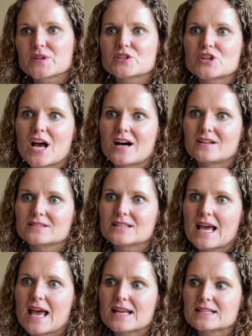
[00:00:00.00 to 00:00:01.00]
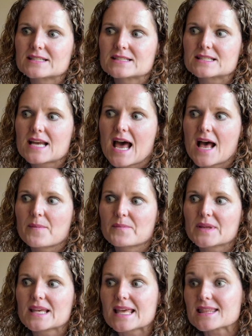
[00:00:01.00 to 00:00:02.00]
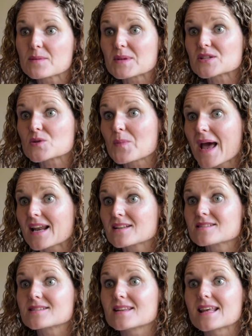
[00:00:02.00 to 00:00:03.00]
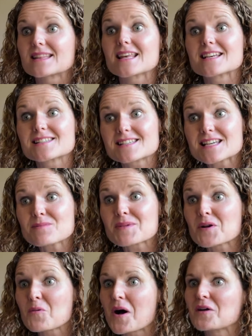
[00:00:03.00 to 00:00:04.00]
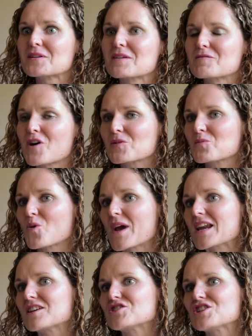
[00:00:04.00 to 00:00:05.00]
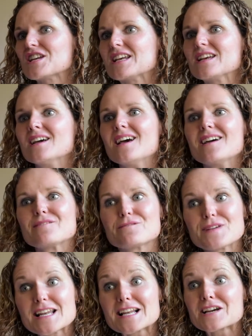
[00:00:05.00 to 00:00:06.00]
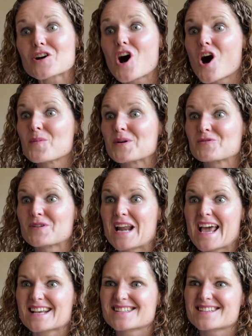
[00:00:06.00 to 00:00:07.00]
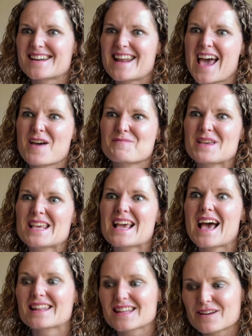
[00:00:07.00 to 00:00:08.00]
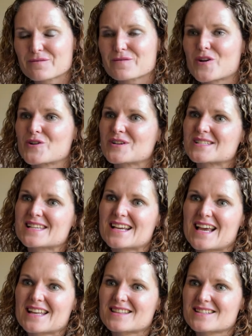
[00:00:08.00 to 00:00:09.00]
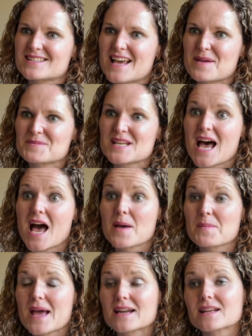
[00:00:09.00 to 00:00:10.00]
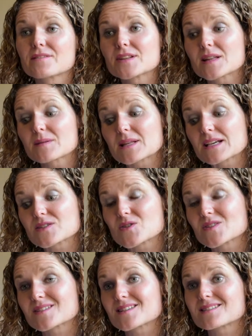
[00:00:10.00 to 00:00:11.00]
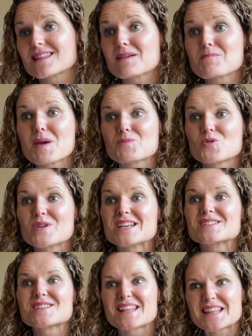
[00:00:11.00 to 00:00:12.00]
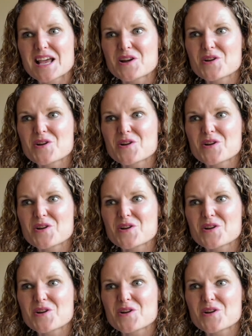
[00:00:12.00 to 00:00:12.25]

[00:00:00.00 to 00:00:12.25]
the child and get them into balance so that they're sleeping well, they've got more energy, feeling calm and relaxed and happy, and then focusing at the same time and giving them things to assist their memories, that they're